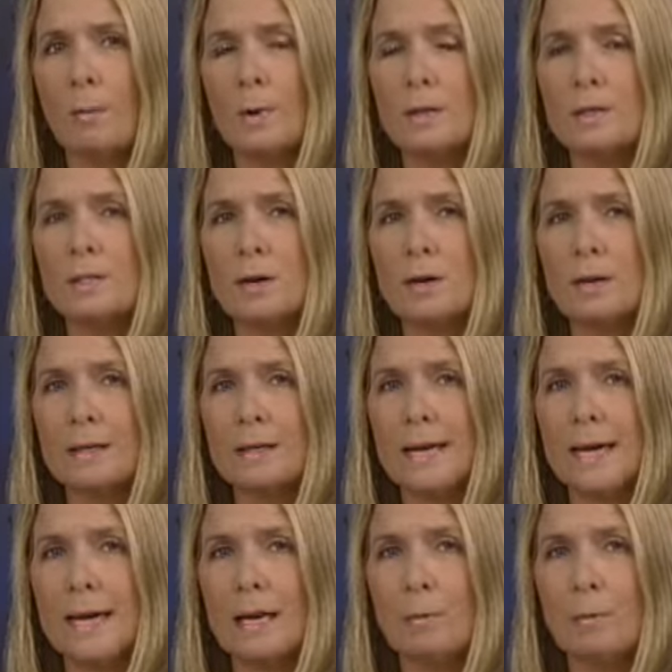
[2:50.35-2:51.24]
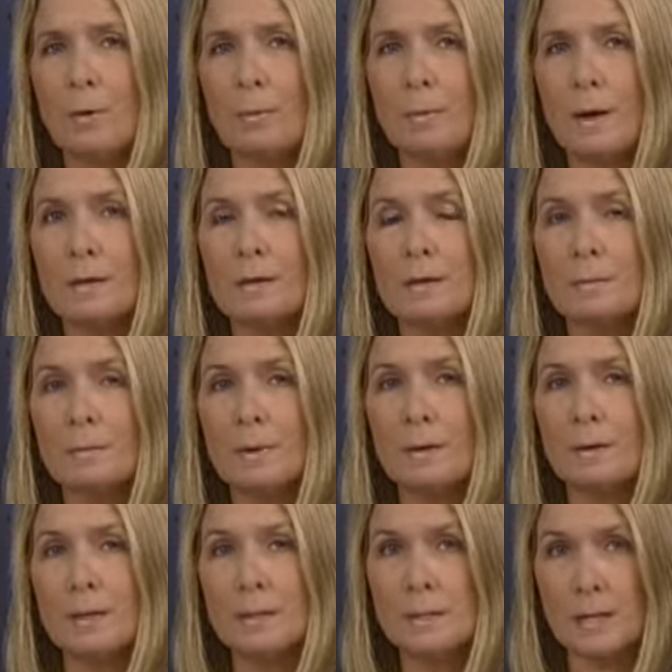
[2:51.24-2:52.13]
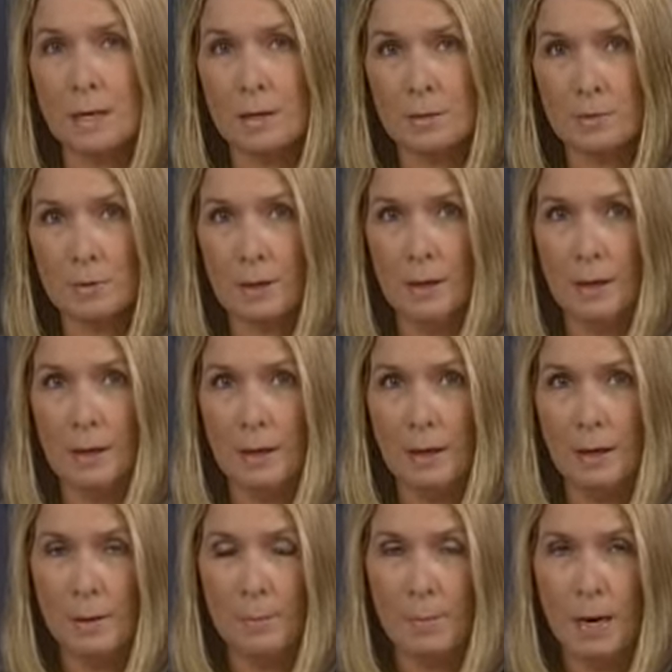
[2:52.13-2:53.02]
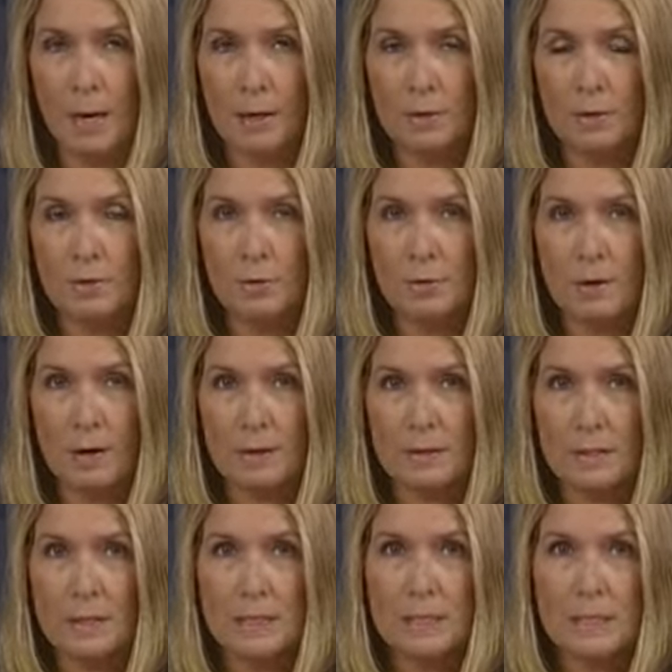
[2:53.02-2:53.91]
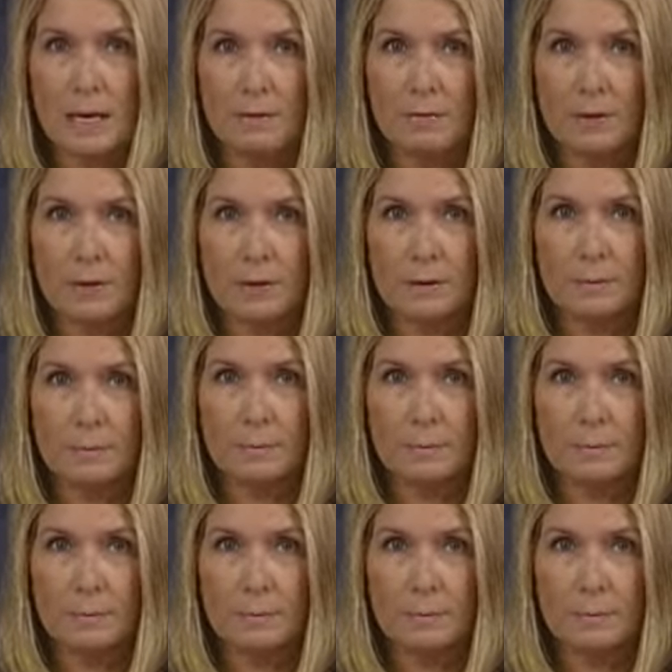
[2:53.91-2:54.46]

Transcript: but started gaining momentum in this country back in 2007.